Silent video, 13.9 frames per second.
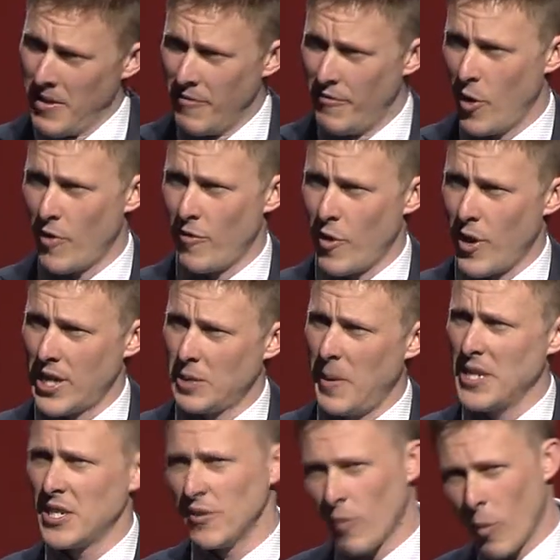Very, very
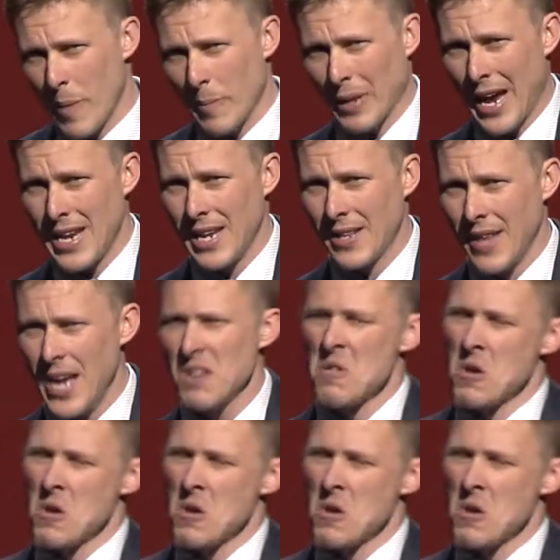expensive. Are we planing that?